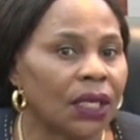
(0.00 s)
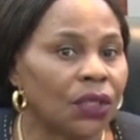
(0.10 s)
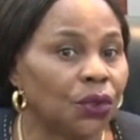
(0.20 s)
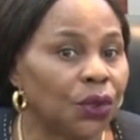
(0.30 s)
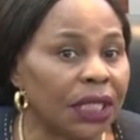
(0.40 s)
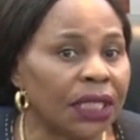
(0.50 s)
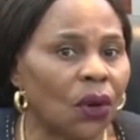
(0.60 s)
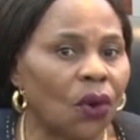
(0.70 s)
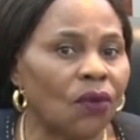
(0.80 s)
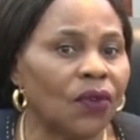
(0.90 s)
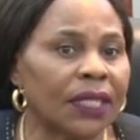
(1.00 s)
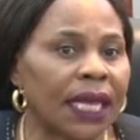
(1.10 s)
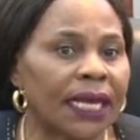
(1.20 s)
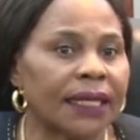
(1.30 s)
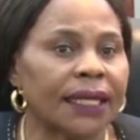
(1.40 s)
judicial
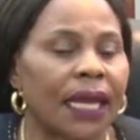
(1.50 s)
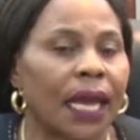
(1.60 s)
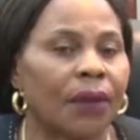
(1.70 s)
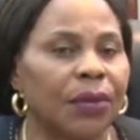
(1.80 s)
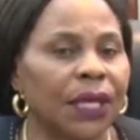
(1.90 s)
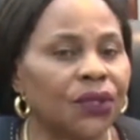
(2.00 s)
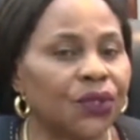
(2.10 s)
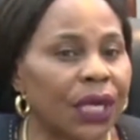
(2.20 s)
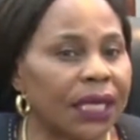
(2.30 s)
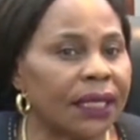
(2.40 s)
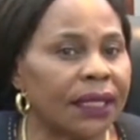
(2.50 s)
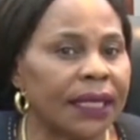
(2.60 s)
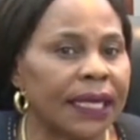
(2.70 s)
officers are being trained